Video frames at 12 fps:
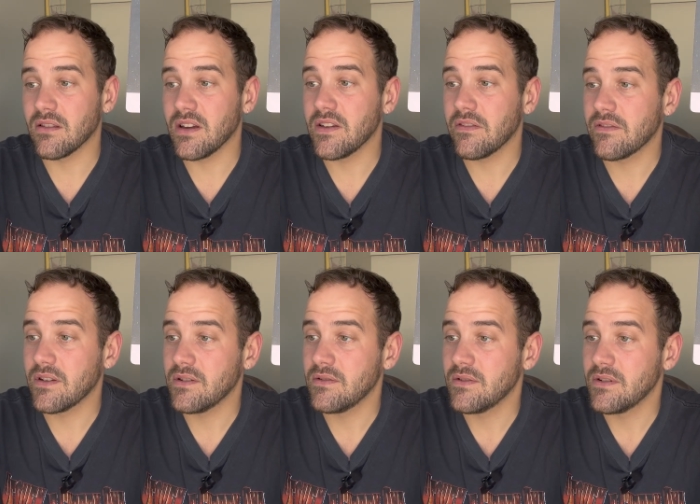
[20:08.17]
our life.
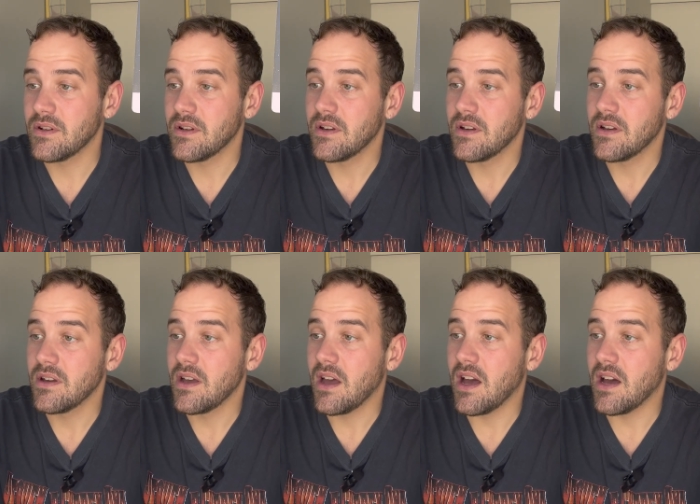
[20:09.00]

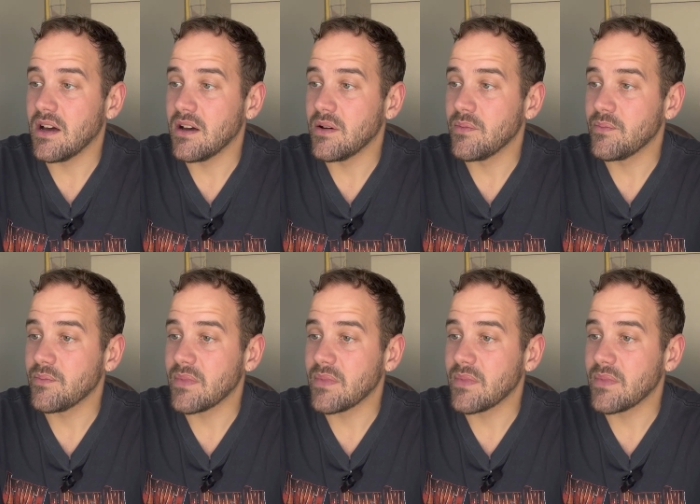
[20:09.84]
Um,